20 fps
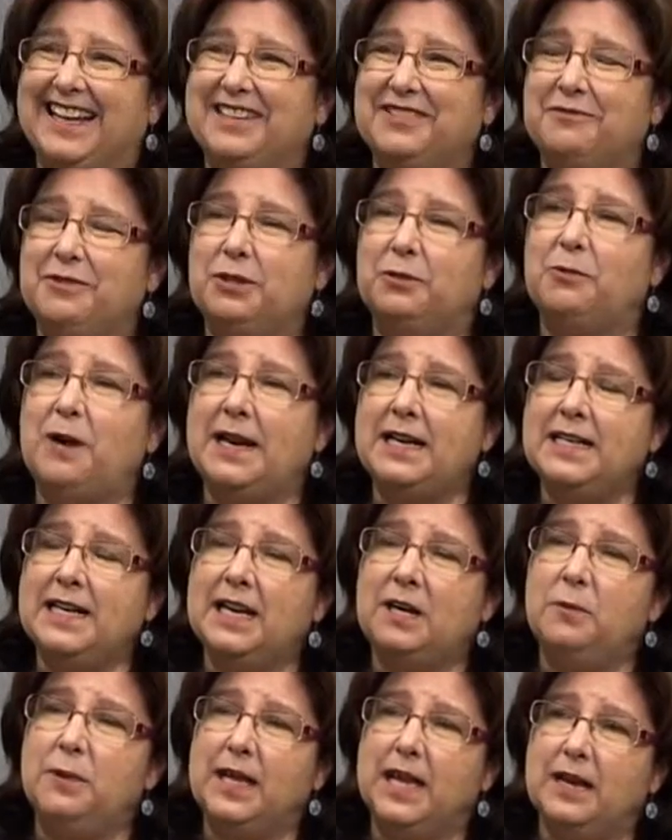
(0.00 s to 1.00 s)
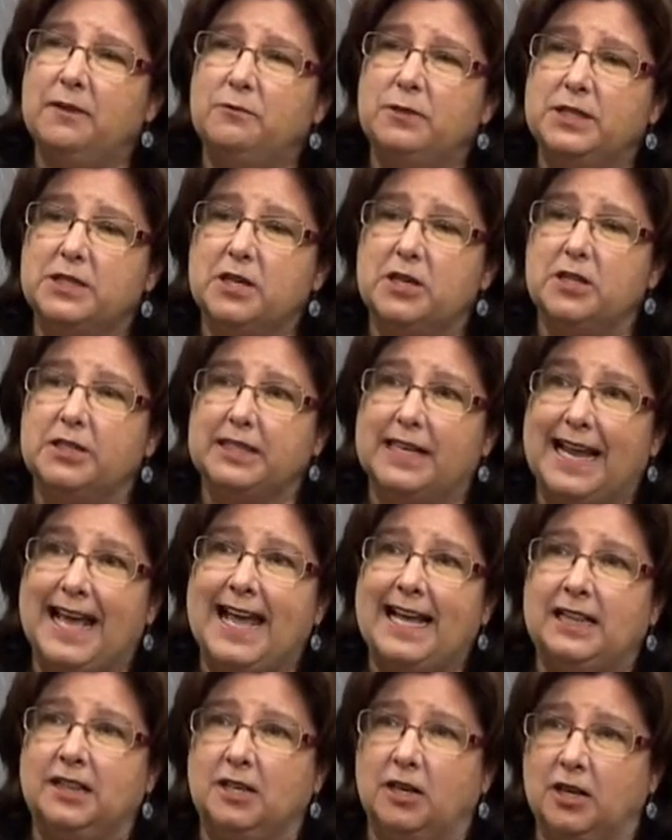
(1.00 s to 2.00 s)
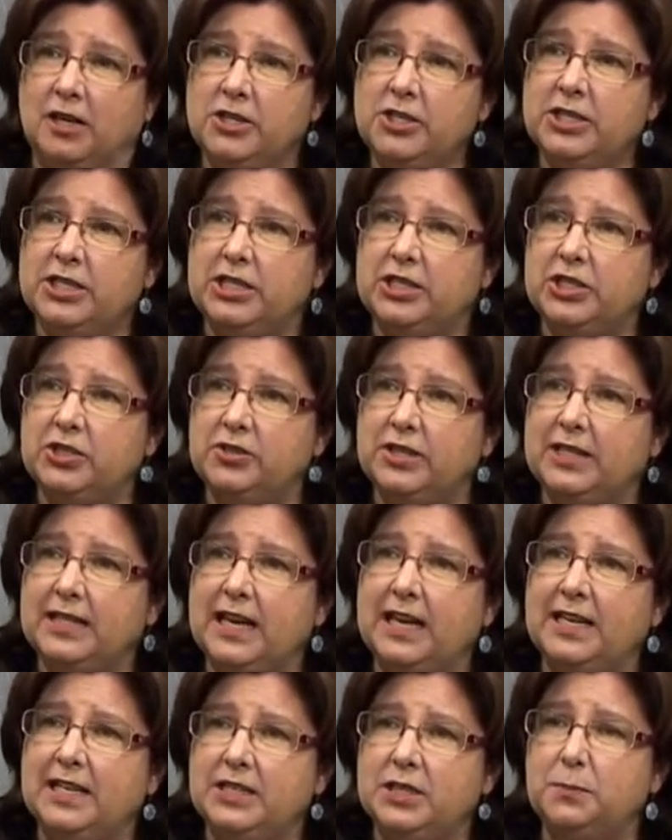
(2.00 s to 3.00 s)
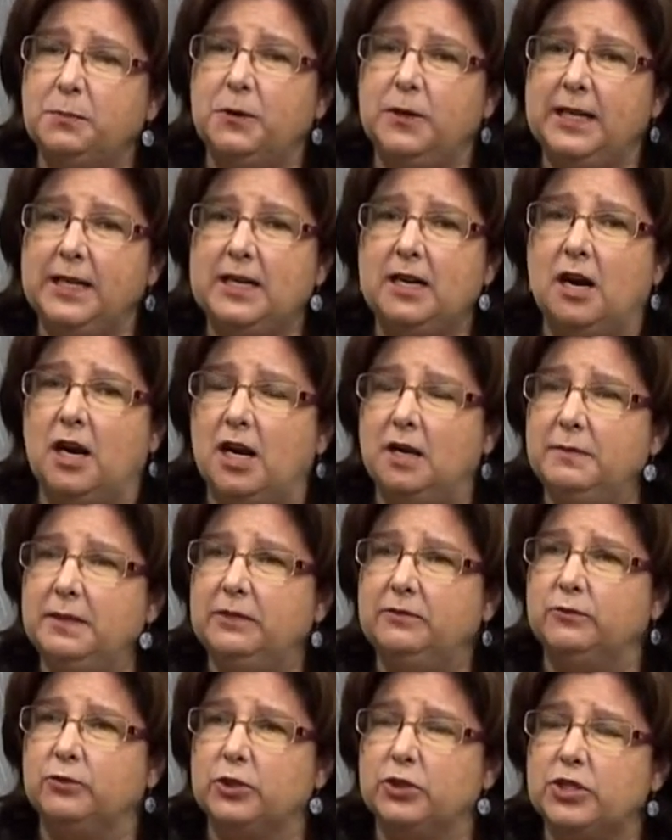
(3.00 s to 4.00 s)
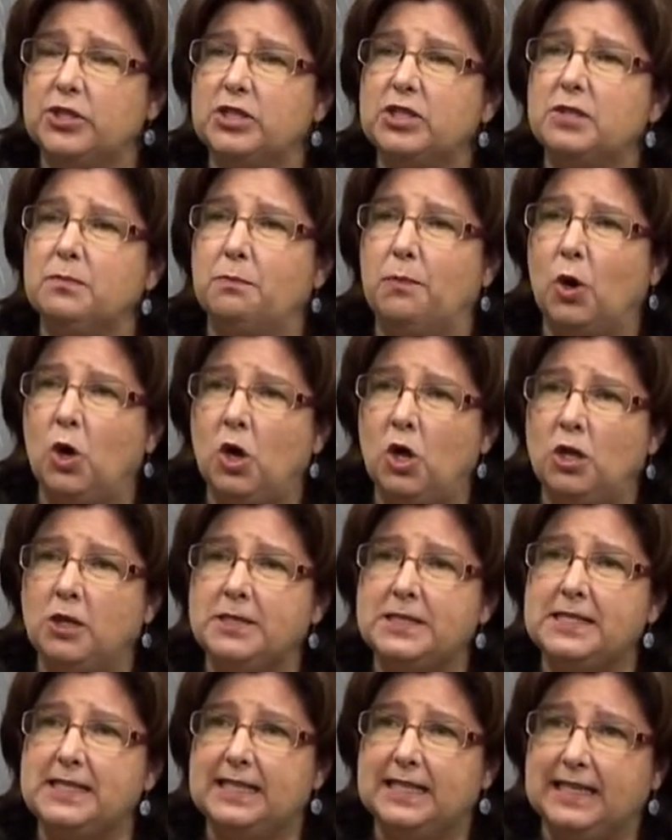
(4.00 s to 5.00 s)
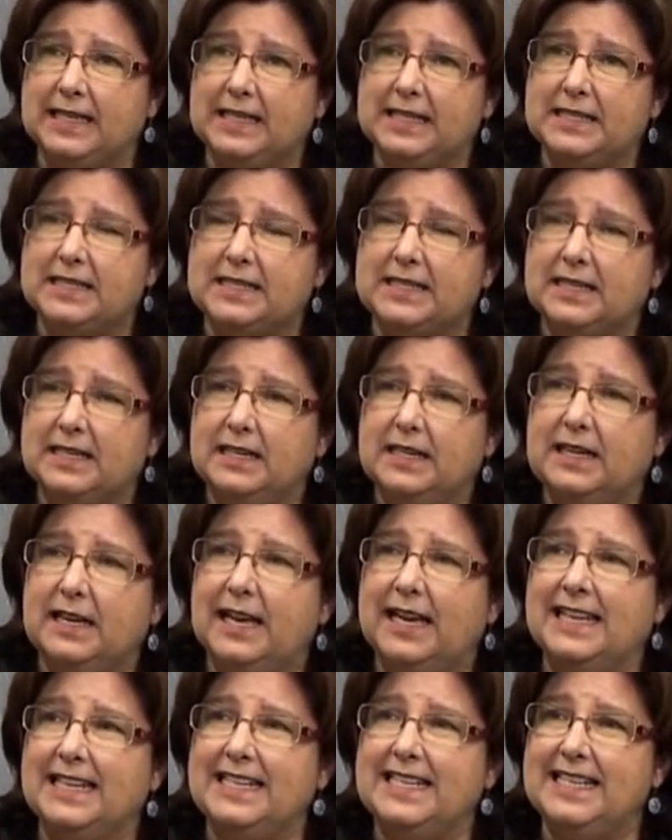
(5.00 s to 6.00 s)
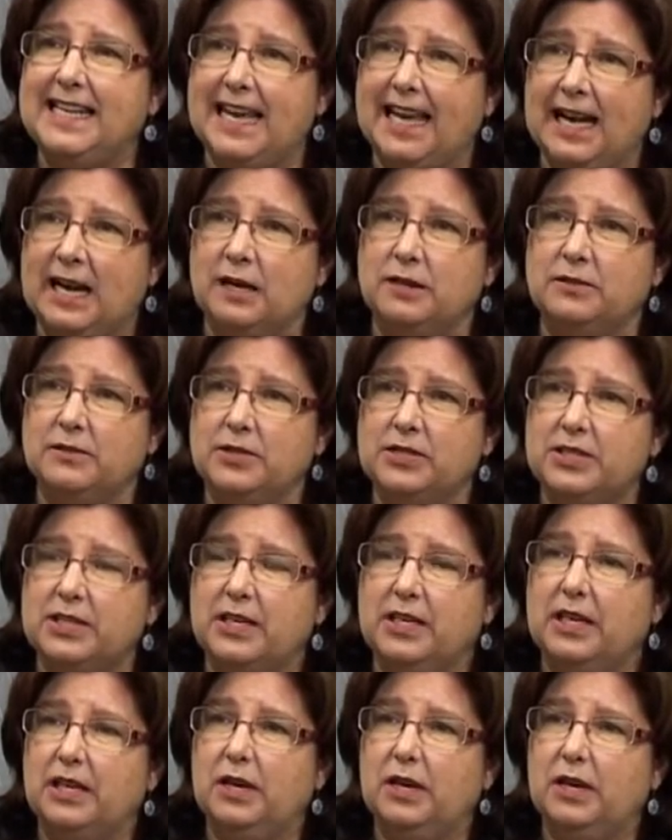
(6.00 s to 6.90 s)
Well, right now we have what's called an at-large district, and it's pretty common for small cities and towns